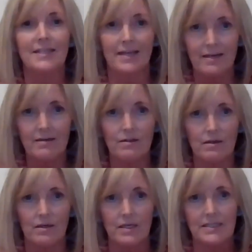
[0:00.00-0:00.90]

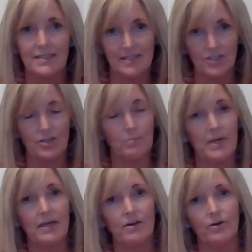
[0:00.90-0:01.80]
single decision
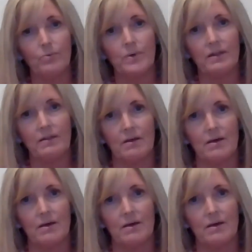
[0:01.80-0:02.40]
maker with,